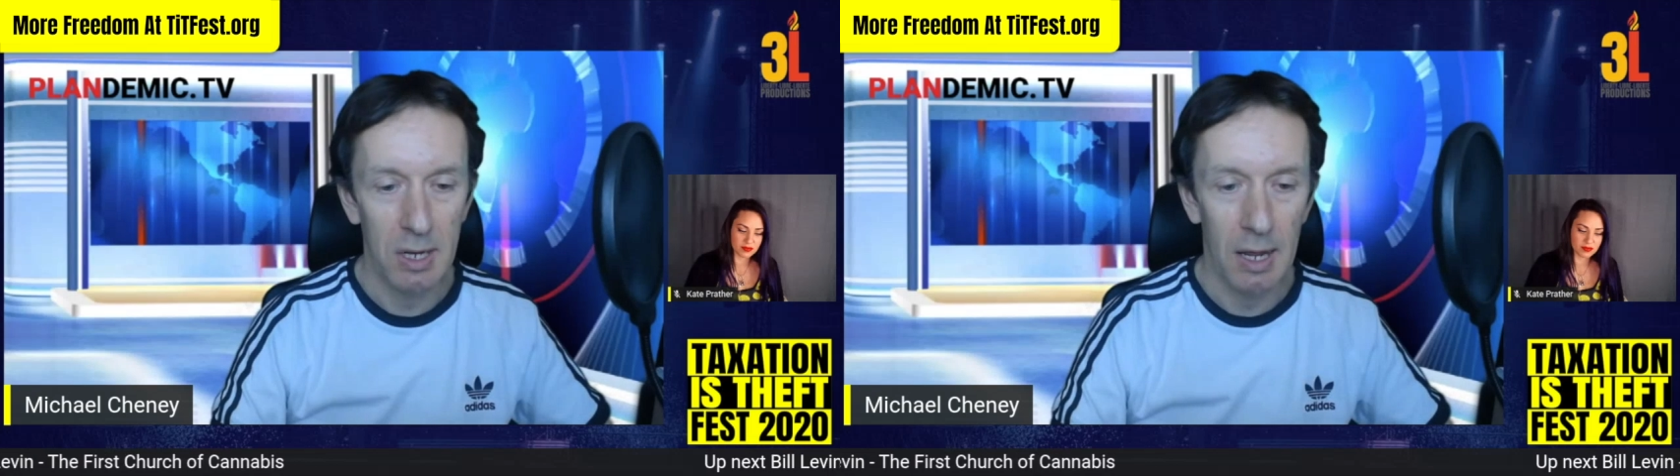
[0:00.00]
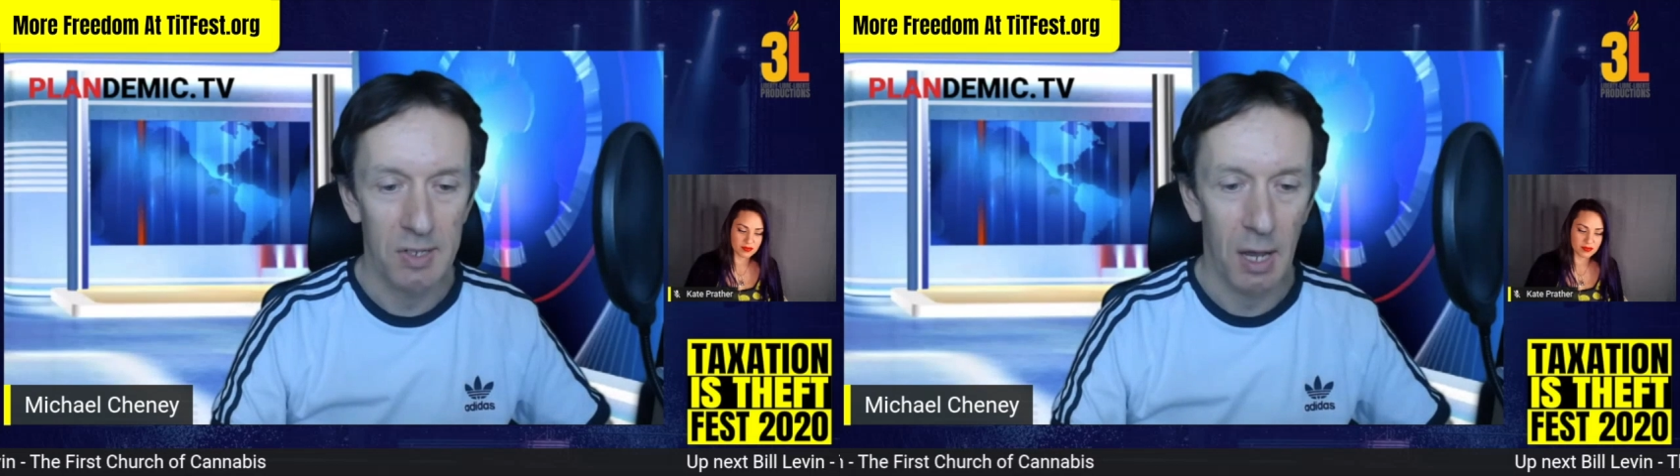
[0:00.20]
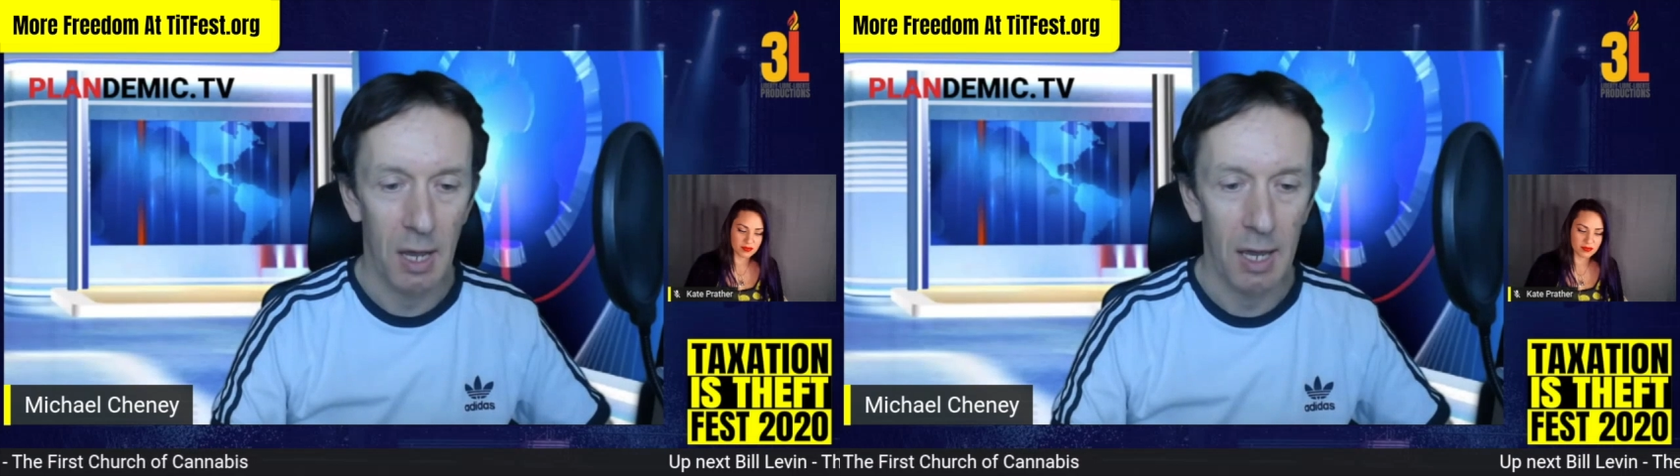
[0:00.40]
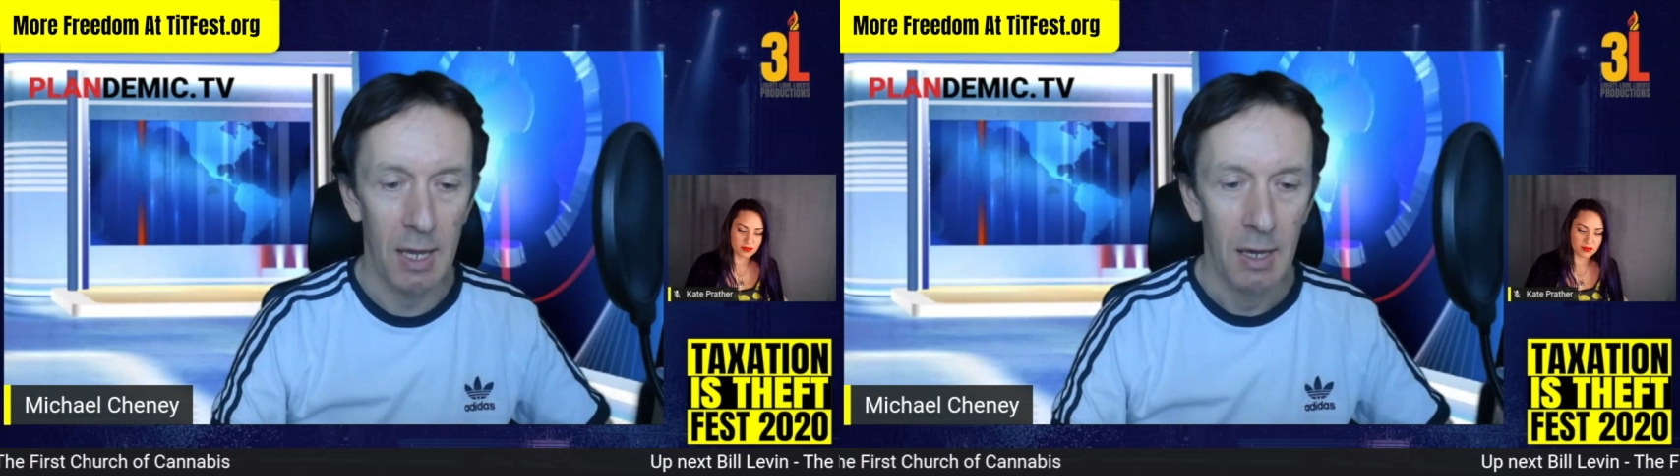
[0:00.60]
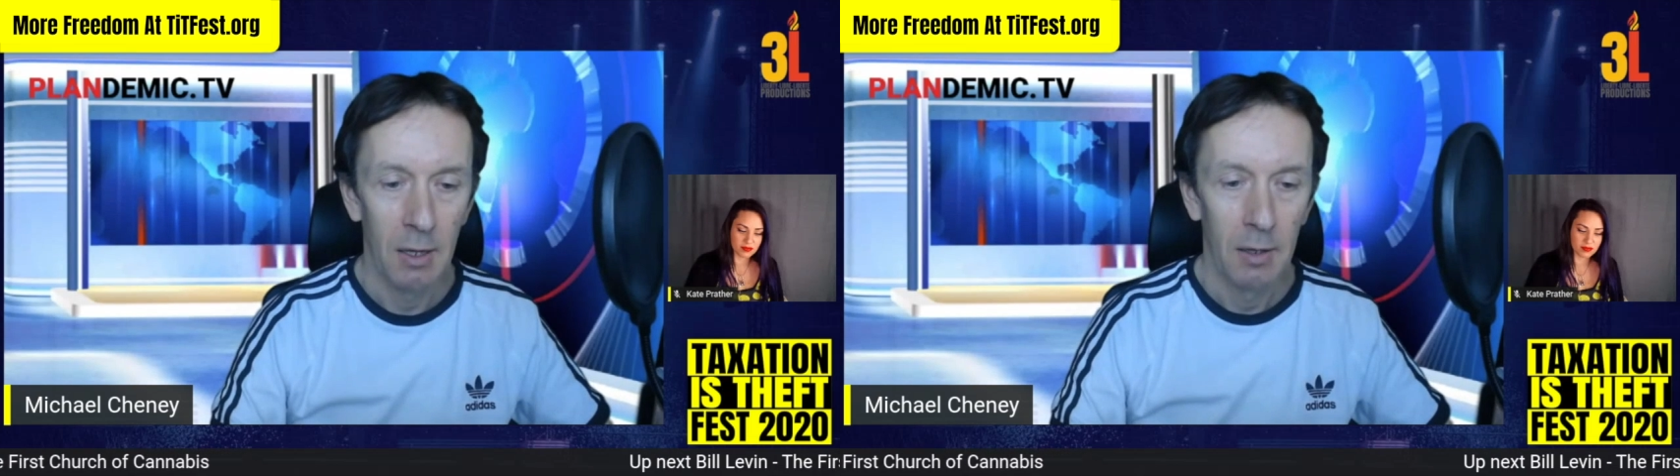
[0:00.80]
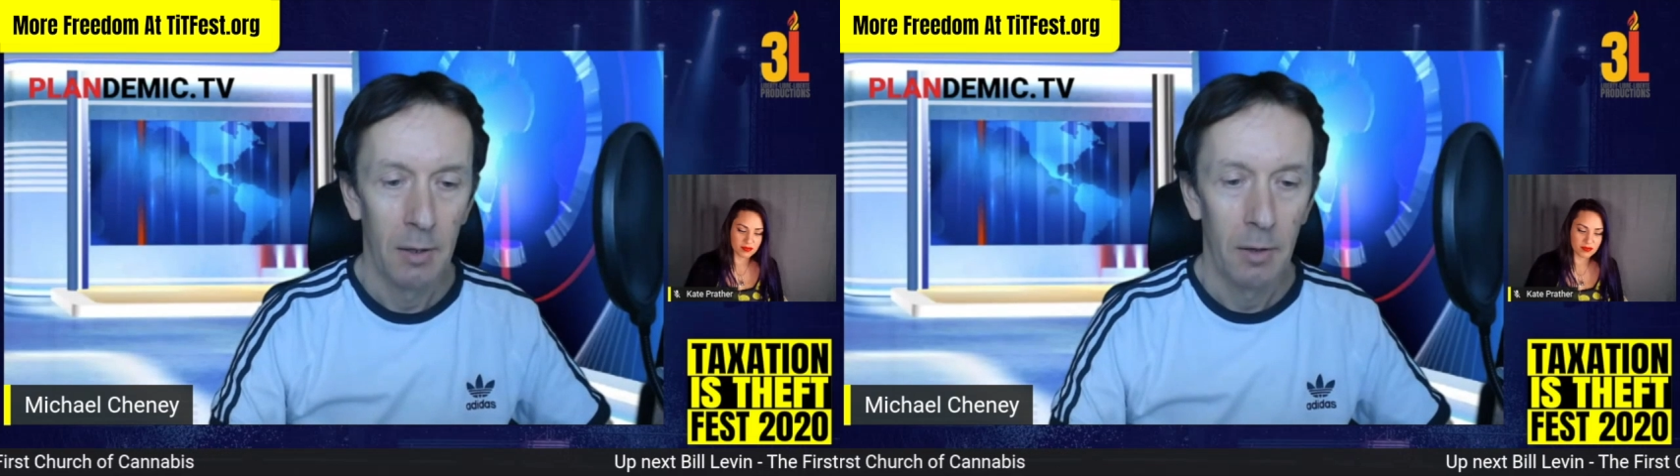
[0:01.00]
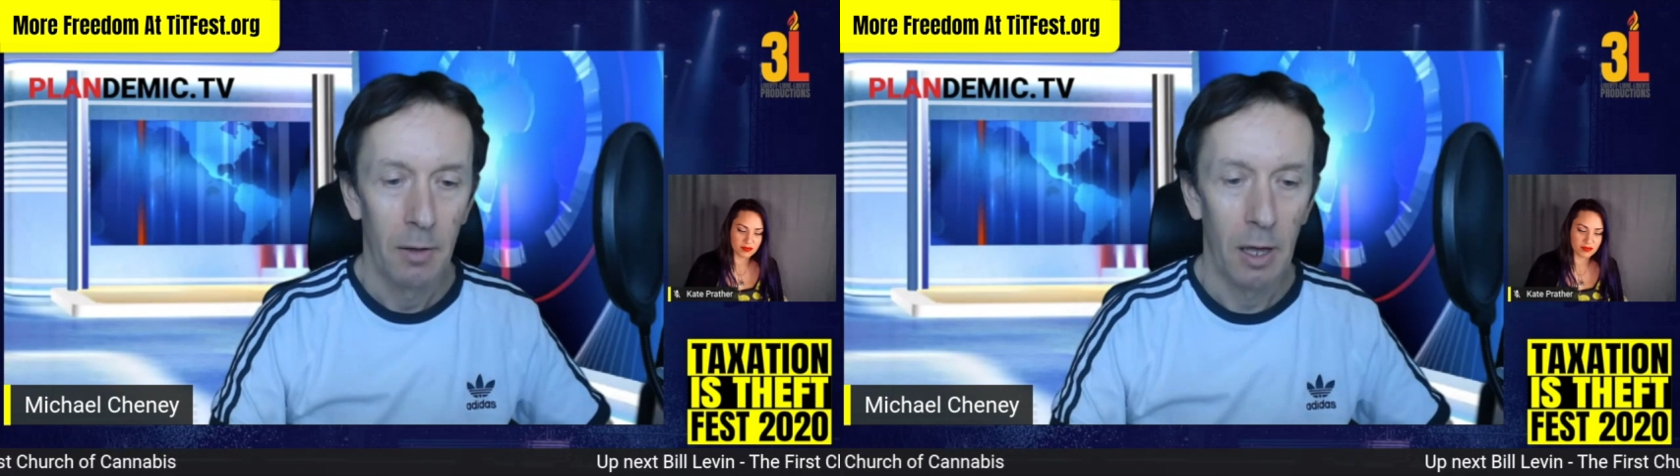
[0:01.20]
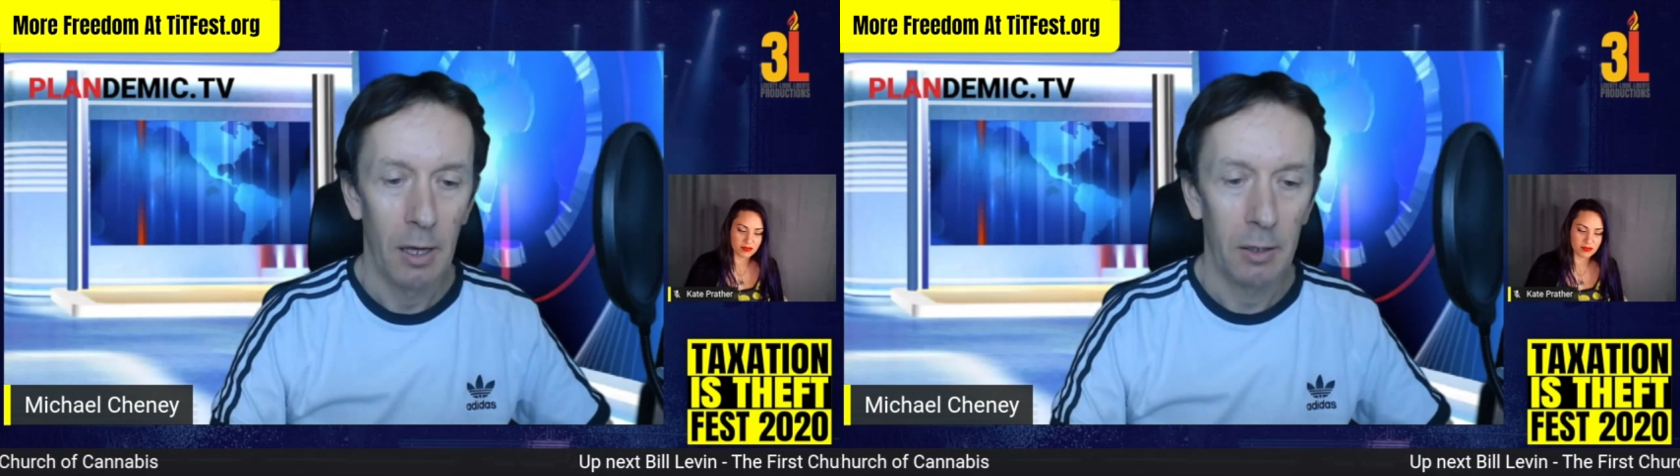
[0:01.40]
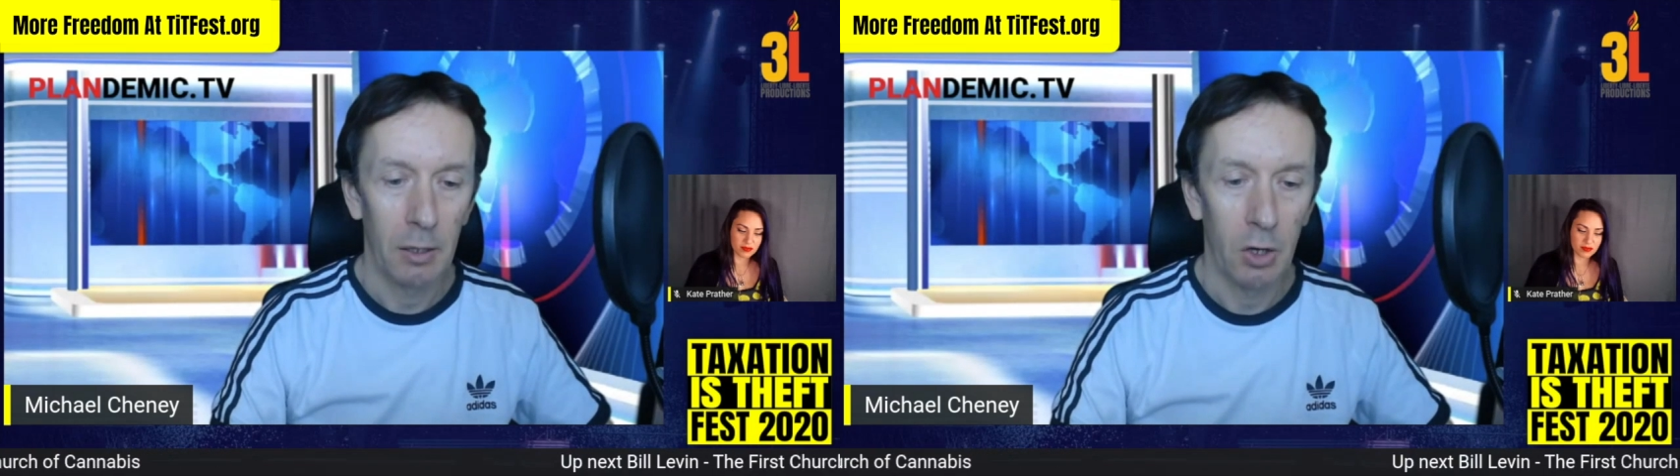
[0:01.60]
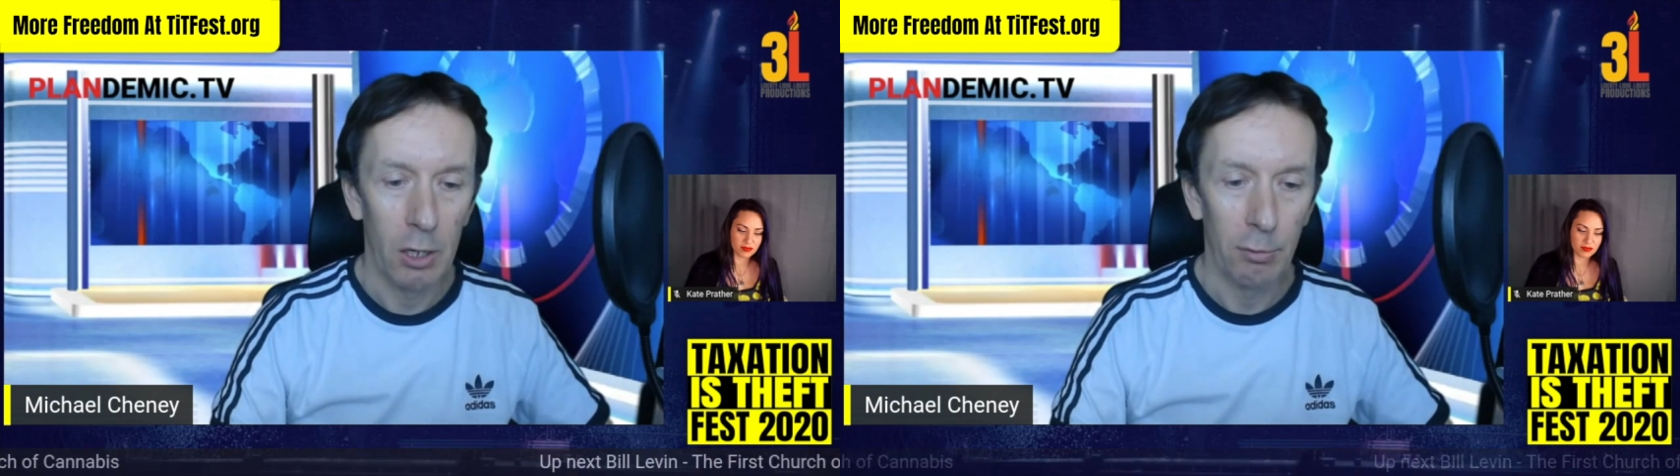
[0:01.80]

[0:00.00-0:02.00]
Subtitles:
as a kind